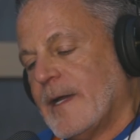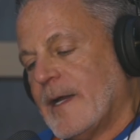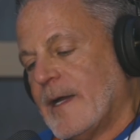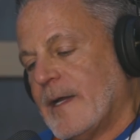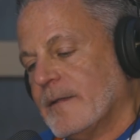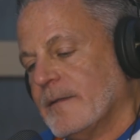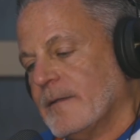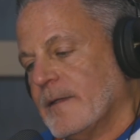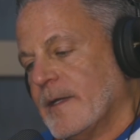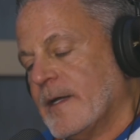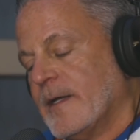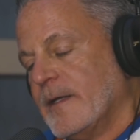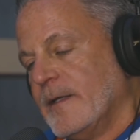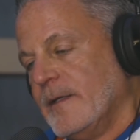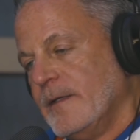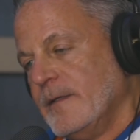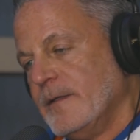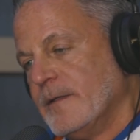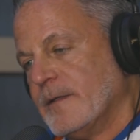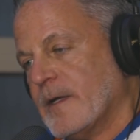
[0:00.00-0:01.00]
online,
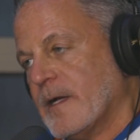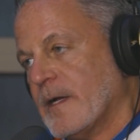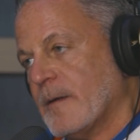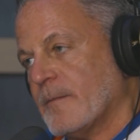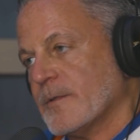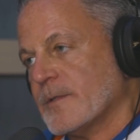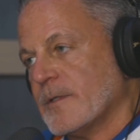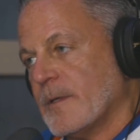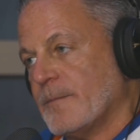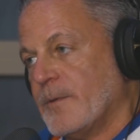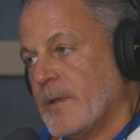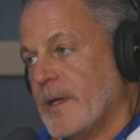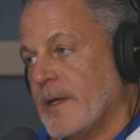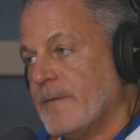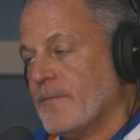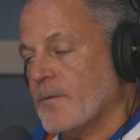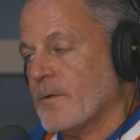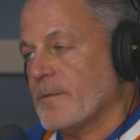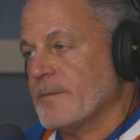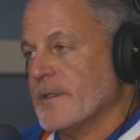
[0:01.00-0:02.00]
e-commerce, a
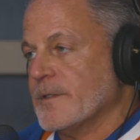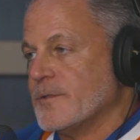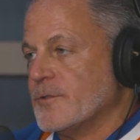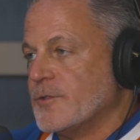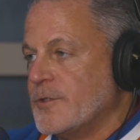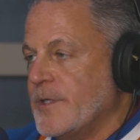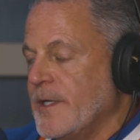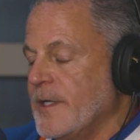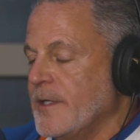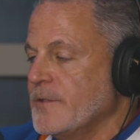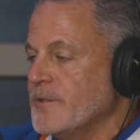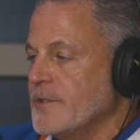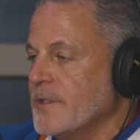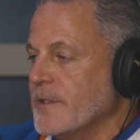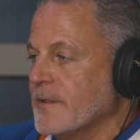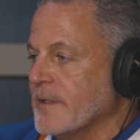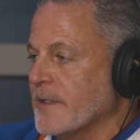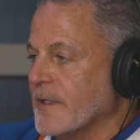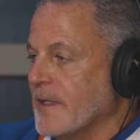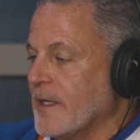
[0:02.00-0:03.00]
platform that's
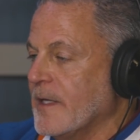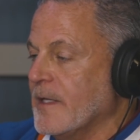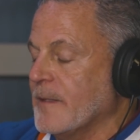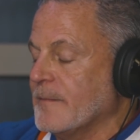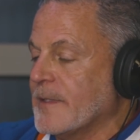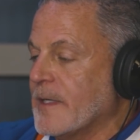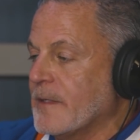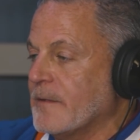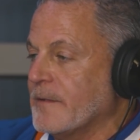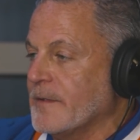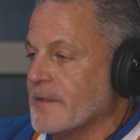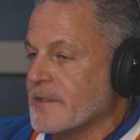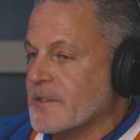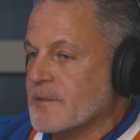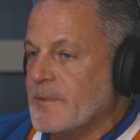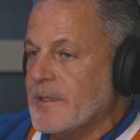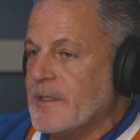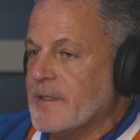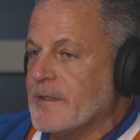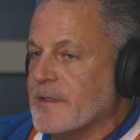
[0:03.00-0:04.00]
changing the game, not only the
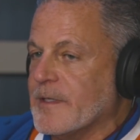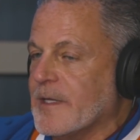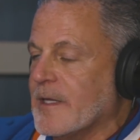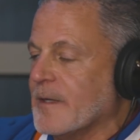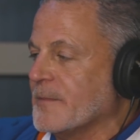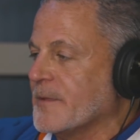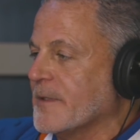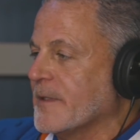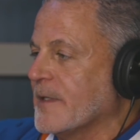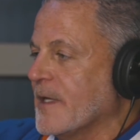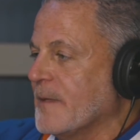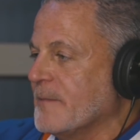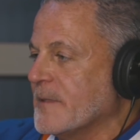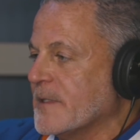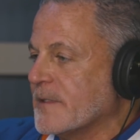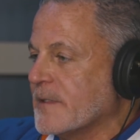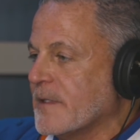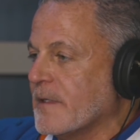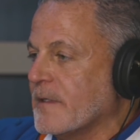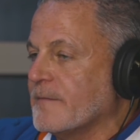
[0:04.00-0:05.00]
speed of the game, but the game
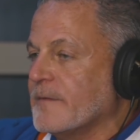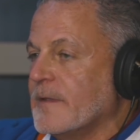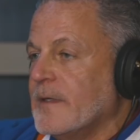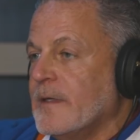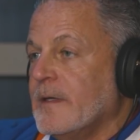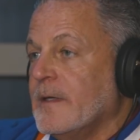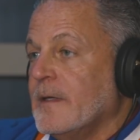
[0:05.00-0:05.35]
itself.